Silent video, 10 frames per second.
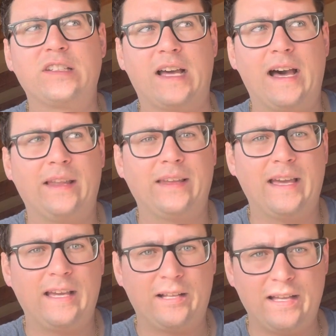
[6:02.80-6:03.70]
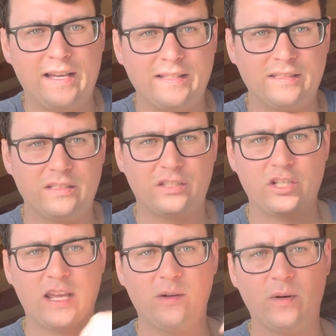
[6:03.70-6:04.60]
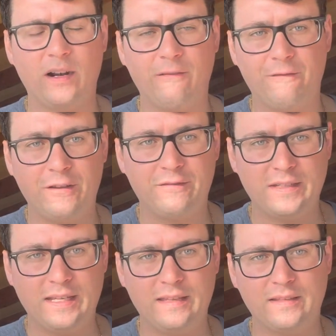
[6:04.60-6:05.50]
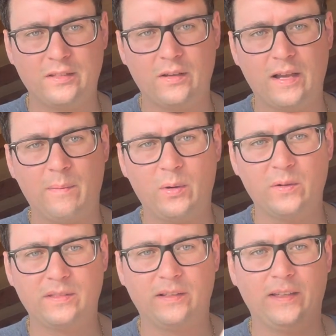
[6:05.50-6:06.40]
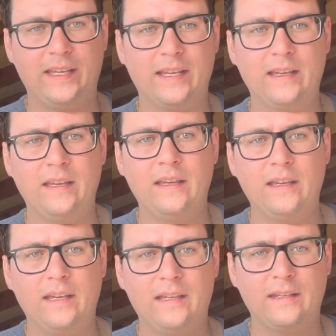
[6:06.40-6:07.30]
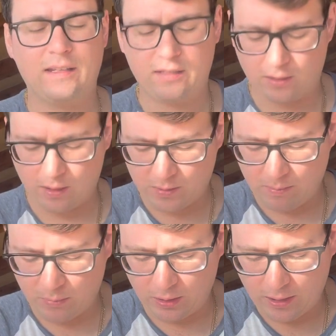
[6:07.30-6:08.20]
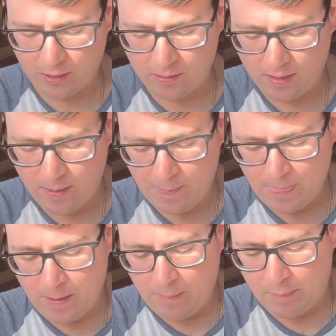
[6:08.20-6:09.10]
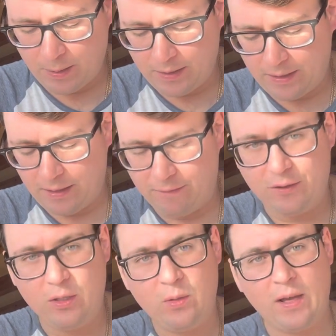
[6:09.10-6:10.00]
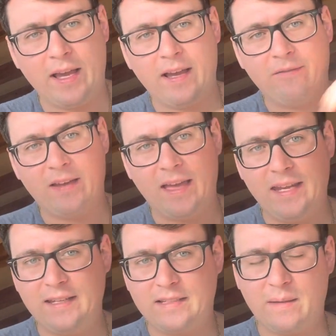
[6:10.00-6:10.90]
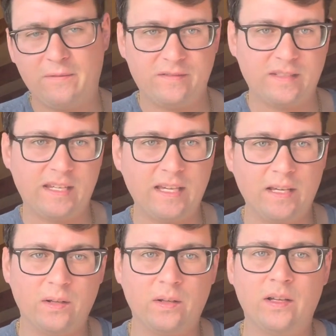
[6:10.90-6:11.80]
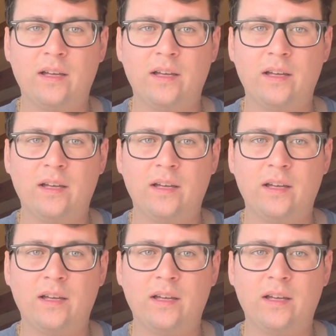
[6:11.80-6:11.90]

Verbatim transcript: online class is January 15th, so I'll post a link in the description below. But if you have any type of skill